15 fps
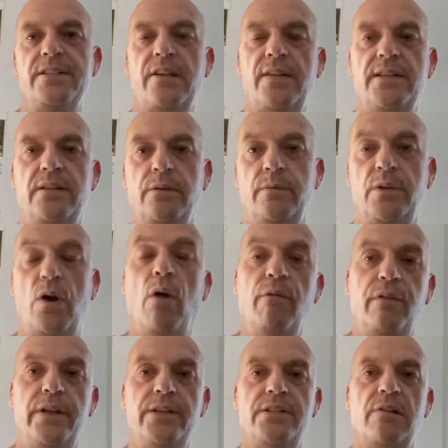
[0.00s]
So there's some
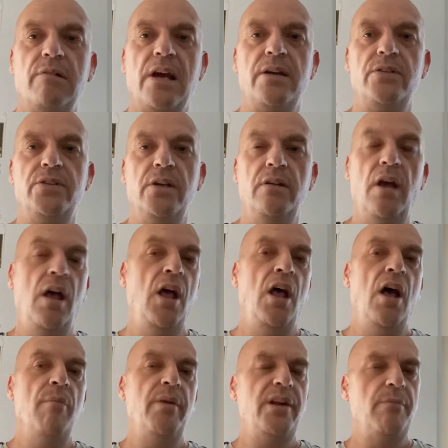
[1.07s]
conflict around you.
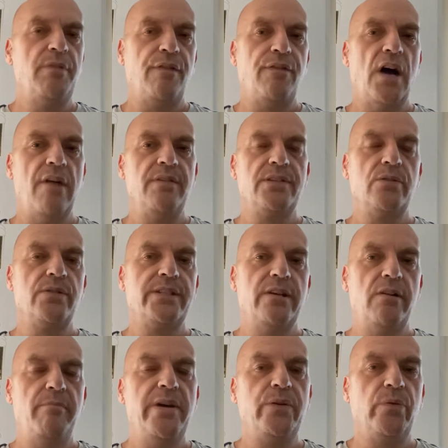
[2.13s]
But number 5 is also
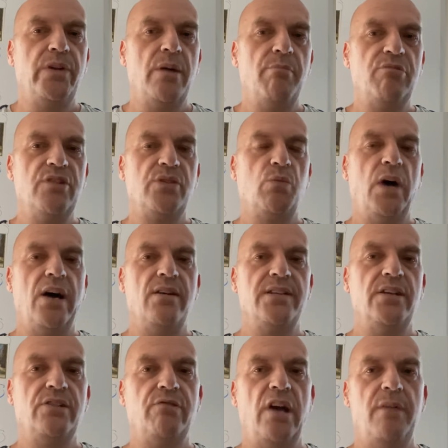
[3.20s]
a middle number as well. So
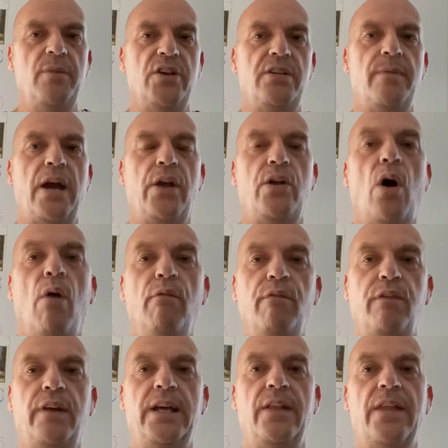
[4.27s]
it's very much about
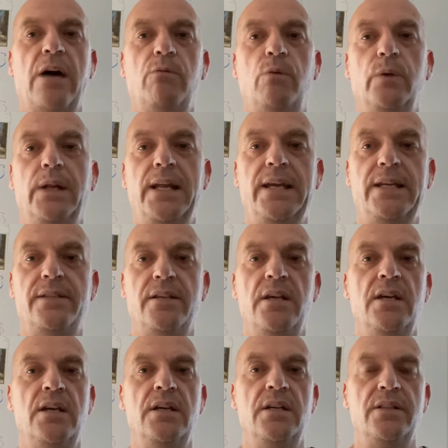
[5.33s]
conflict that will lead
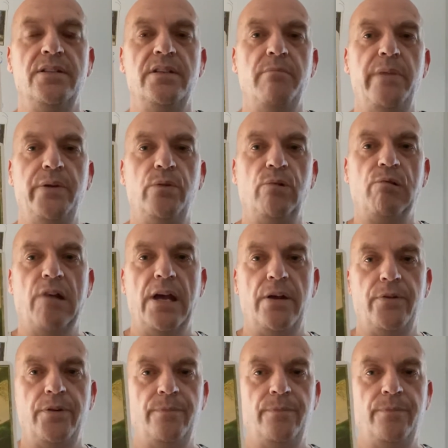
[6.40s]
to middle ground.